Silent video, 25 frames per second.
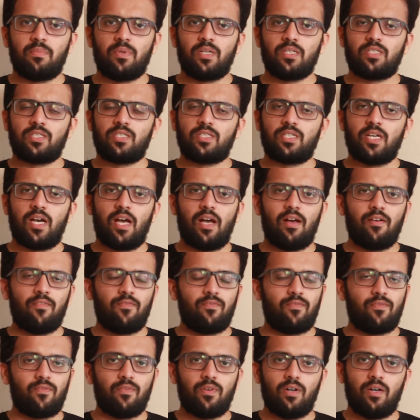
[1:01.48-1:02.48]
must
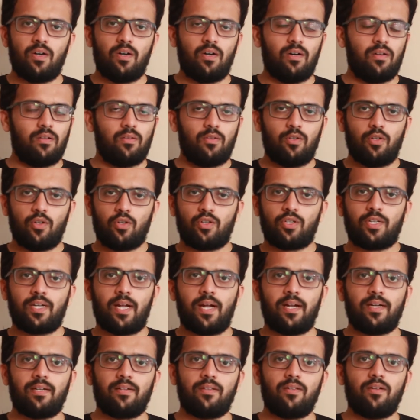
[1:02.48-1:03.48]
have looked
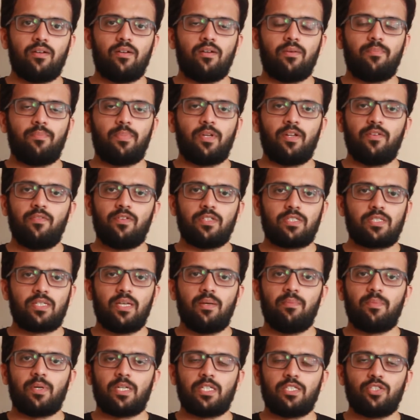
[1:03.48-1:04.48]
at the previous
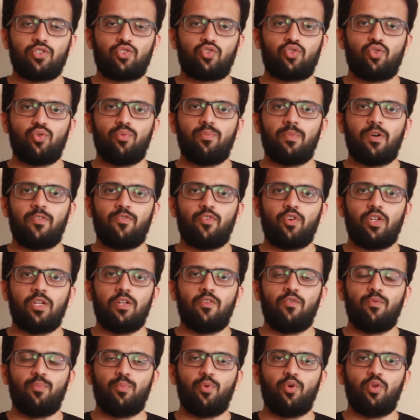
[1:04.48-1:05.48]
game against Roma for
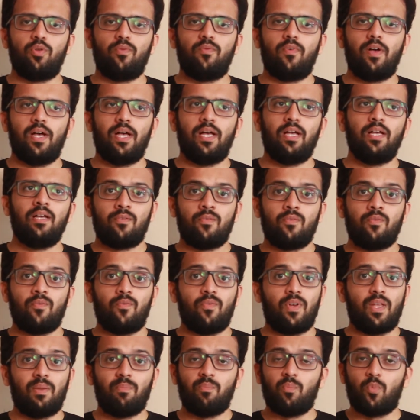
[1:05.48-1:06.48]
Liverpool where
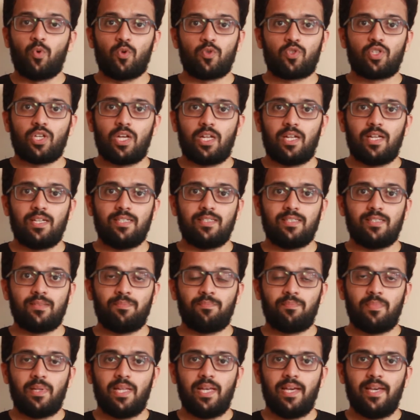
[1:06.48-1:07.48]
when Mo Salah
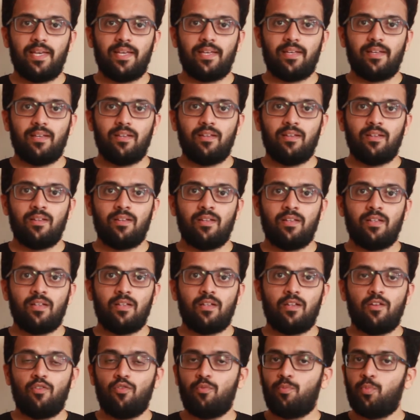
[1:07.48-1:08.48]
isn't playing,
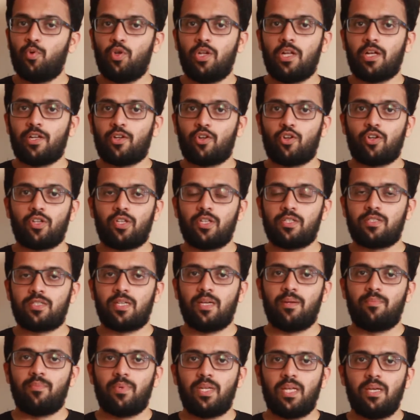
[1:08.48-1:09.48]
Liverpool are not the
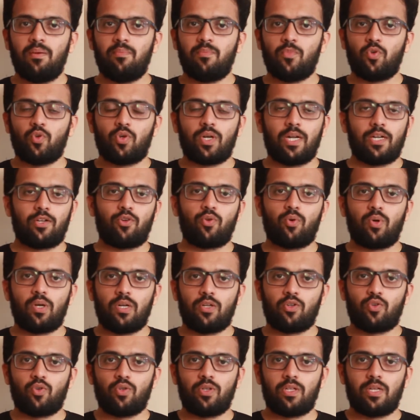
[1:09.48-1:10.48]
same team. You get to
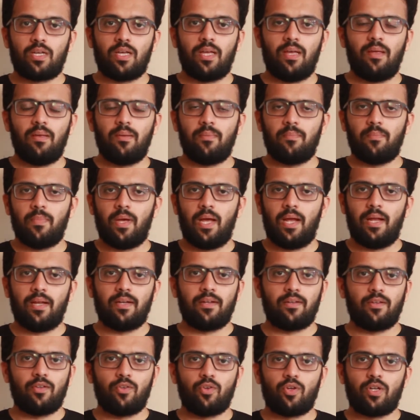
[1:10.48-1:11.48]
control the game
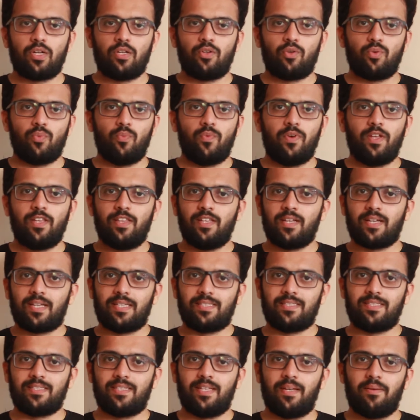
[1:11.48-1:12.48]
and you get to win
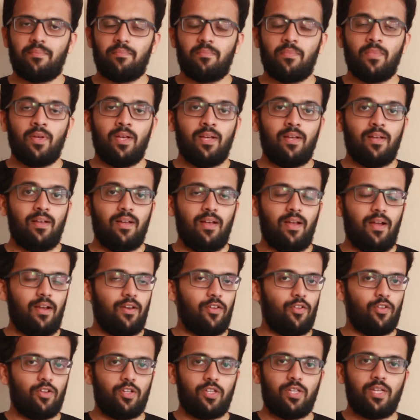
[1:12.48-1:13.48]
against them
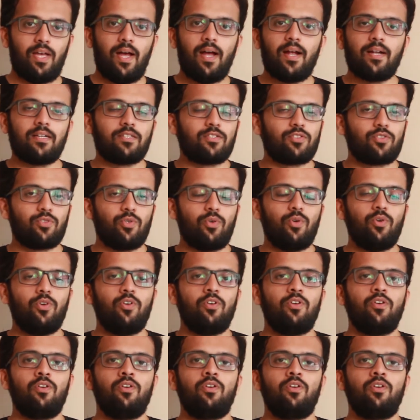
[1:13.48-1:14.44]
and all that. So,